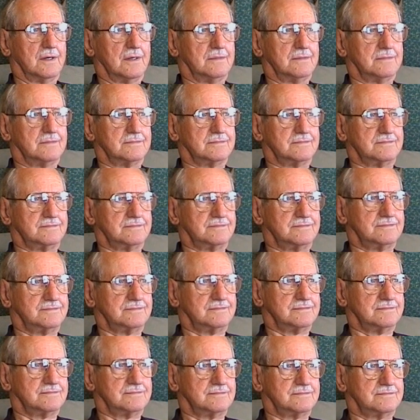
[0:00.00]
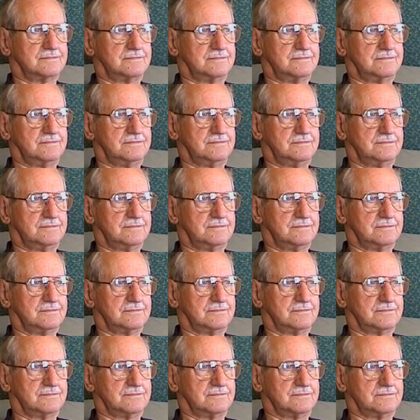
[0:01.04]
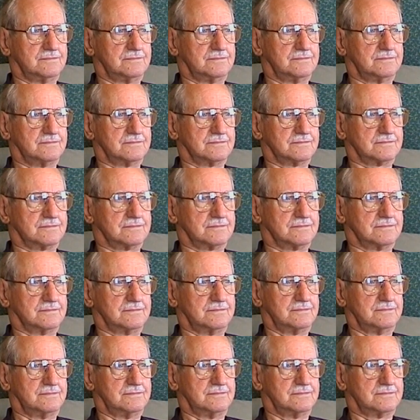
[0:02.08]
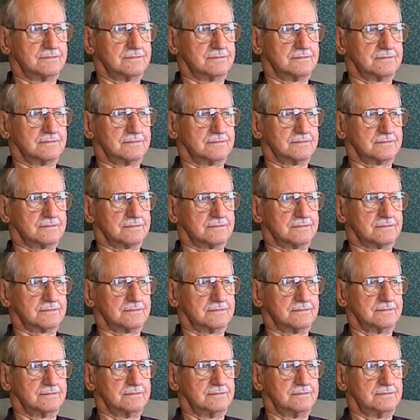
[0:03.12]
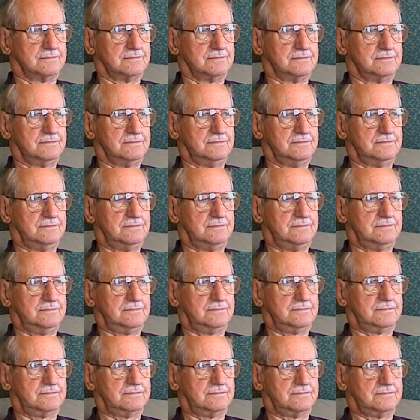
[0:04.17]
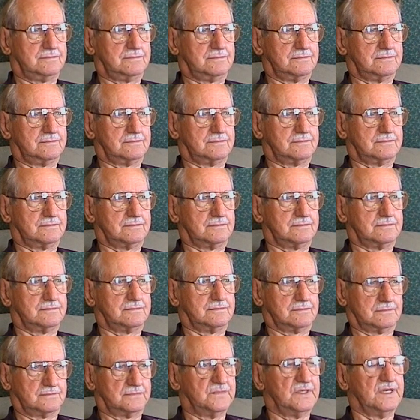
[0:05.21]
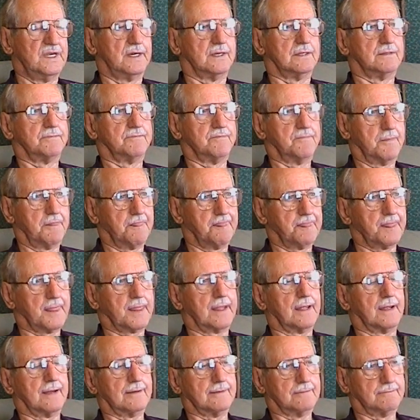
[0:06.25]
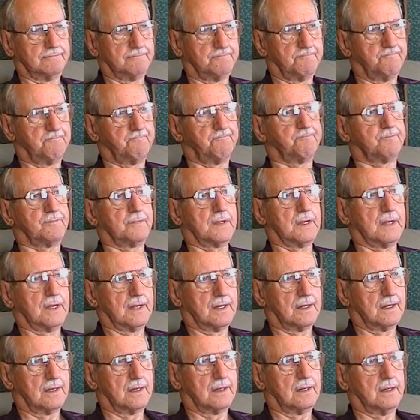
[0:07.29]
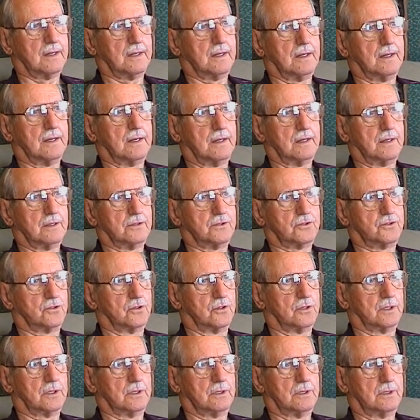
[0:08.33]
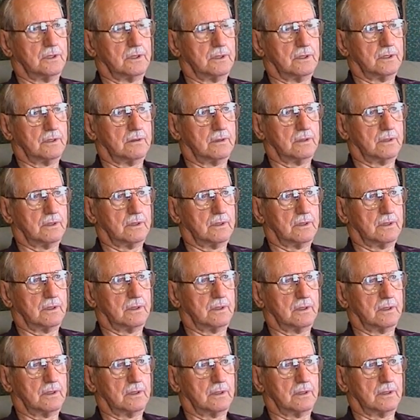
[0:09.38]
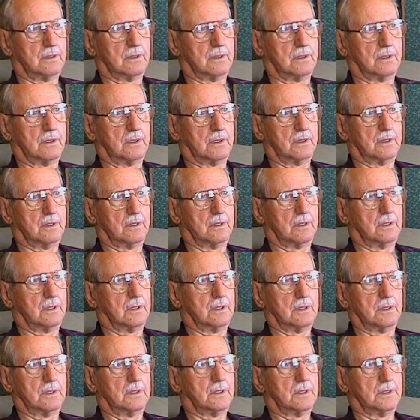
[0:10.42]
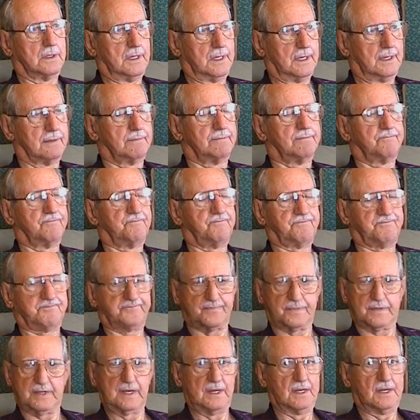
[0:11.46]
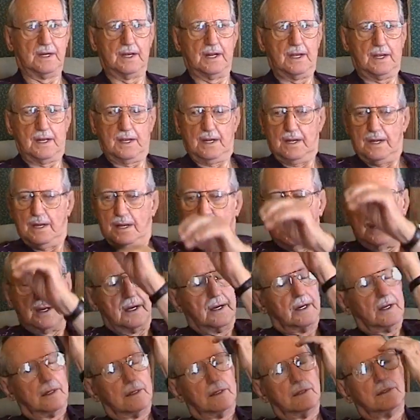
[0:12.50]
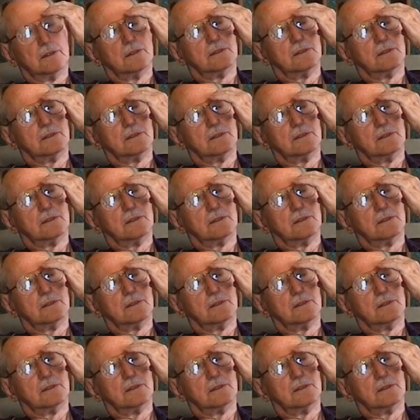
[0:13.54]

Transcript: who's like that, and I say, you know, I don't want to talk to you about politics. We don't agree. Let's just agree to disagree. And there's yeah. a lot of other things, yeah. reasons why we like each other. Sure. She can't. She just can't yeah. let it go. It's interesting. Uh,